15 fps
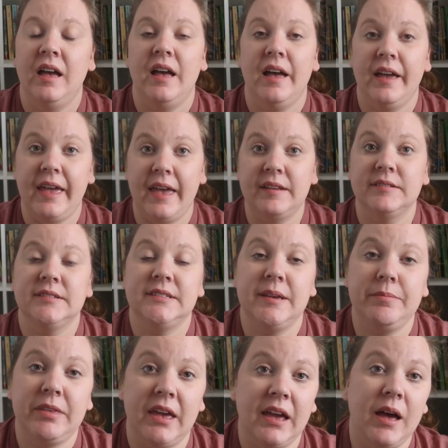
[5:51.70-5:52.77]
again,
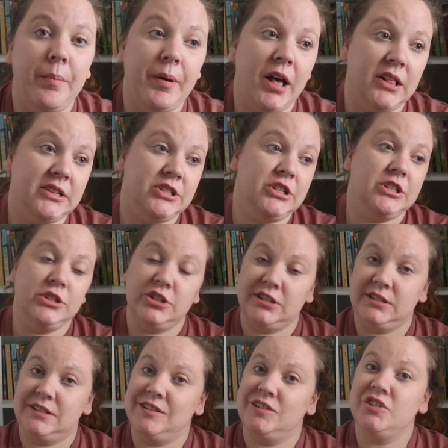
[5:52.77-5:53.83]
same thing. Apologia
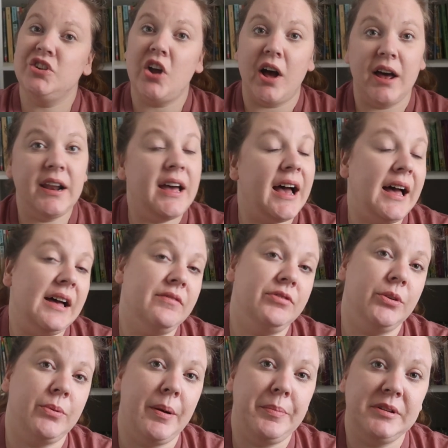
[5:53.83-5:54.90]
just does not
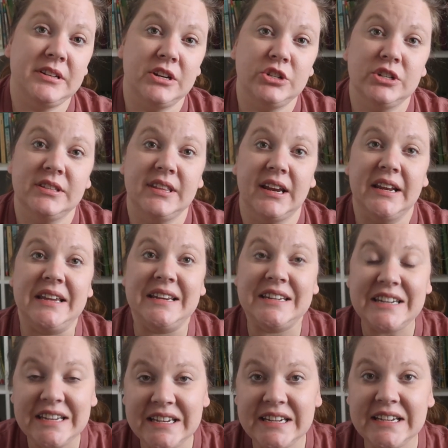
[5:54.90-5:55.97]
have the repetition that he
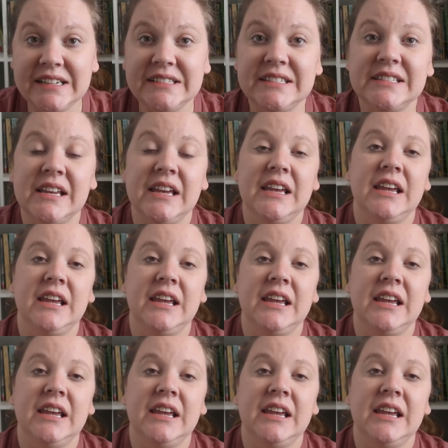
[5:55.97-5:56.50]
needs.